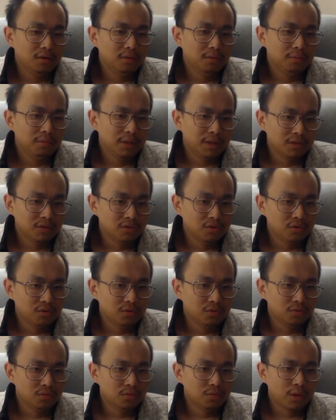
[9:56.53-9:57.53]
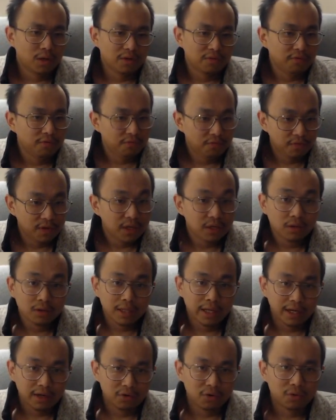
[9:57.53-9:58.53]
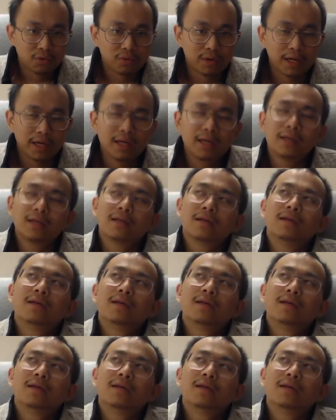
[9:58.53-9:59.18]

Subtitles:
because you want to feel like you're right,